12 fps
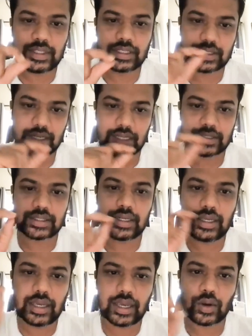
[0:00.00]
this
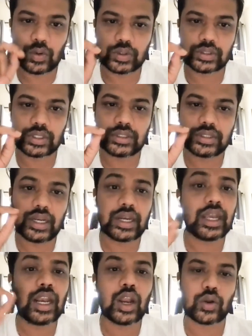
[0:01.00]
testing and all those things, they
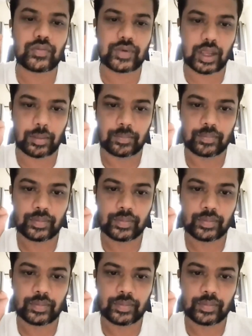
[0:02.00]
take a lot of time,